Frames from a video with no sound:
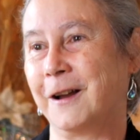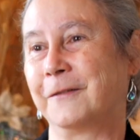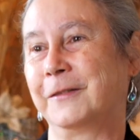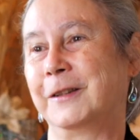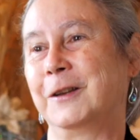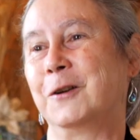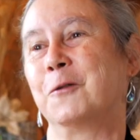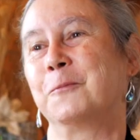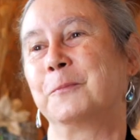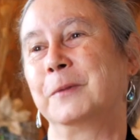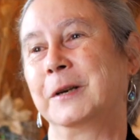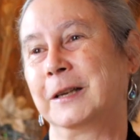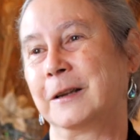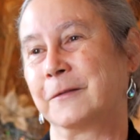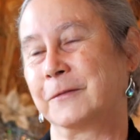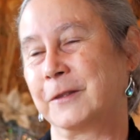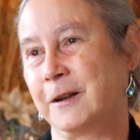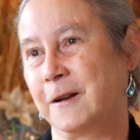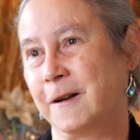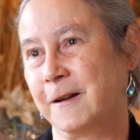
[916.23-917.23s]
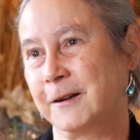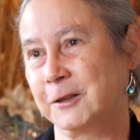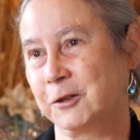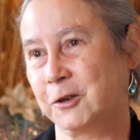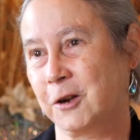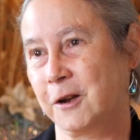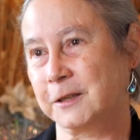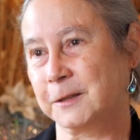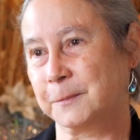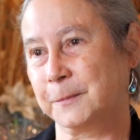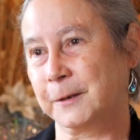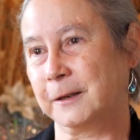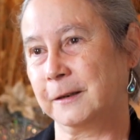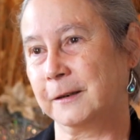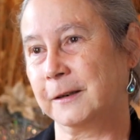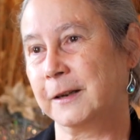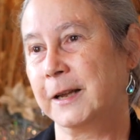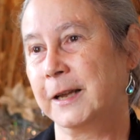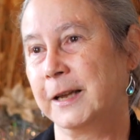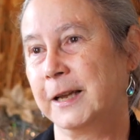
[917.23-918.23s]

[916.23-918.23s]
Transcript: of the opening of the Cottage Hospital,